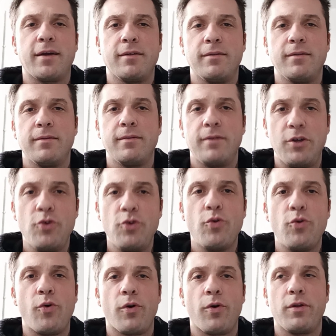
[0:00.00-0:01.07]
you
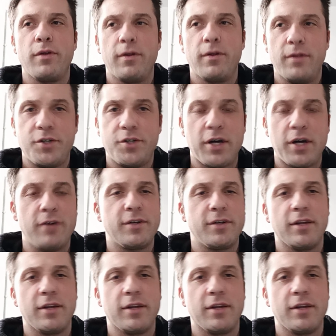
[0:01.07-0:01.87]
or the child can